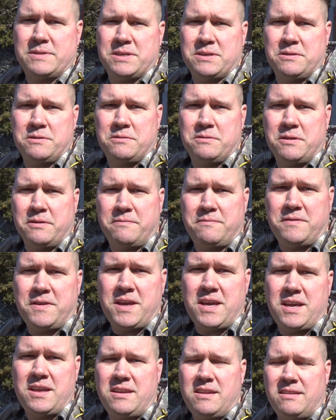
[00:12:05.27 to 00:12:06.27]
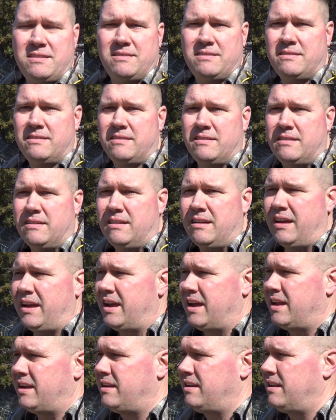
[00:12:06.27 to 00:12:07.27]
to the feed
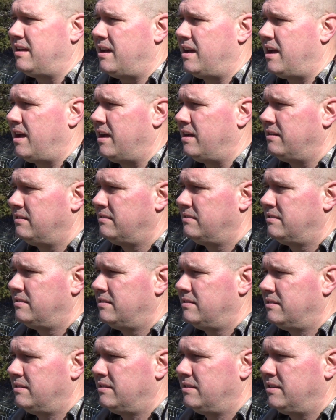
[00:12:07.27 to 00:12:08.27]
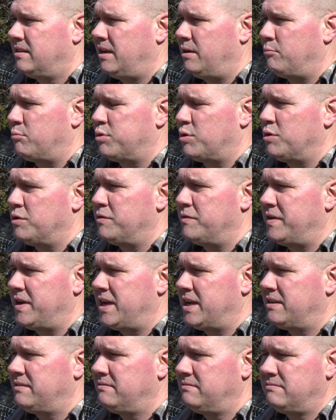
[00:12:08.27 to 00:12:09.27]
and
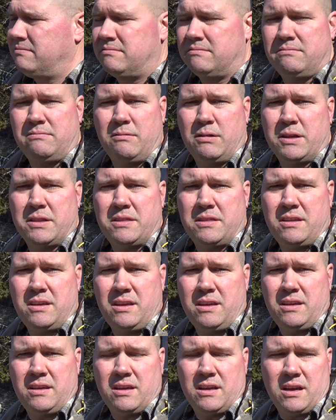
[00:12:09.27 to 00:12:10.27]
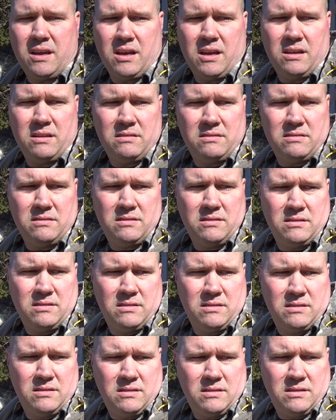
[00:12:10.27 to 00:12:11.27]
improving with the
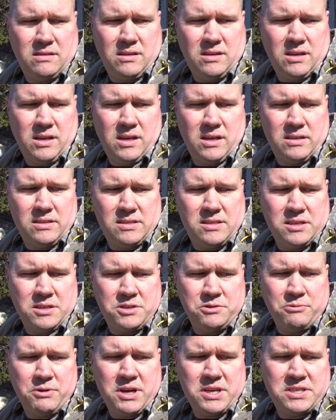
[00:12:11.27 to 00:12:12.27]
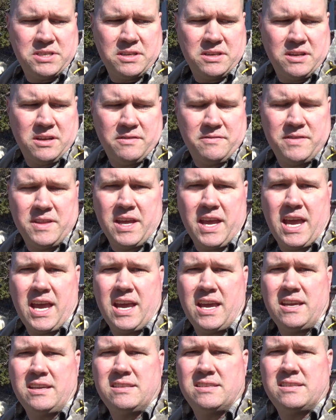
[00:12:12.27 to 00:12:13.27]
situation of the
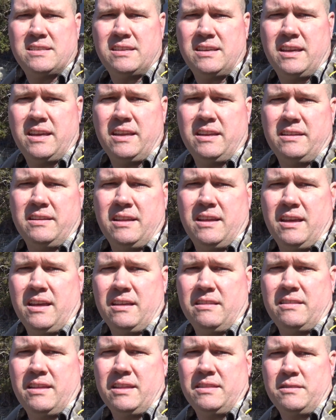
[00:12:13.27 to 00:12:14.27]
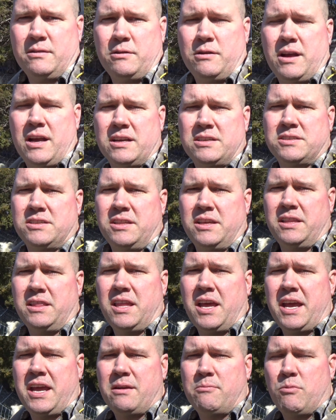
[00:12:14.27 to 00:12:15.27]
eggs, and that they're actually
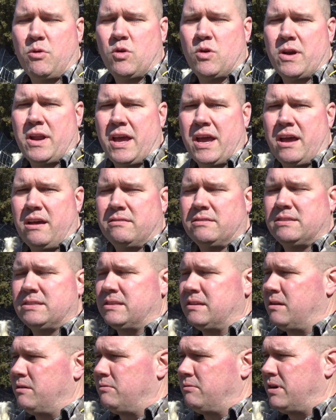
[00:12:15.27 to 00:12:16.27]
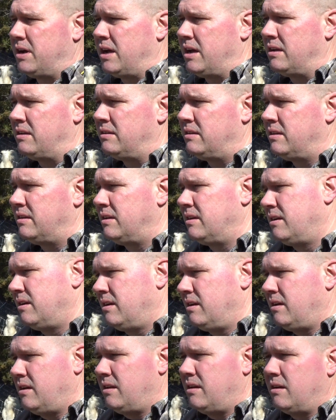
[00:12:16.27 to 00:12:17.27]
laying more now. So
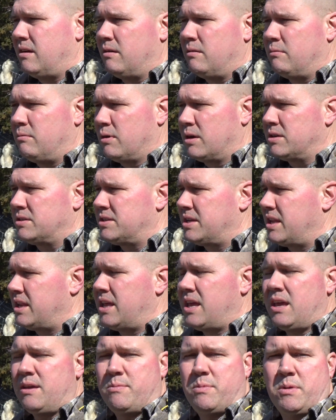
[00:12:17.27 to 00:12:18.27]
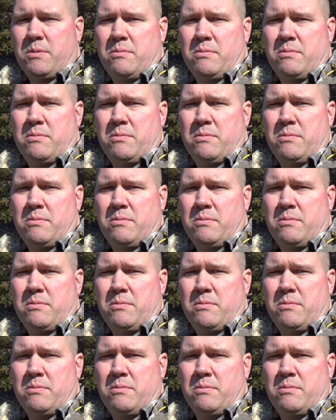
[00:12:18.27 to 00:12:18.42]
you know, we're just gonna keep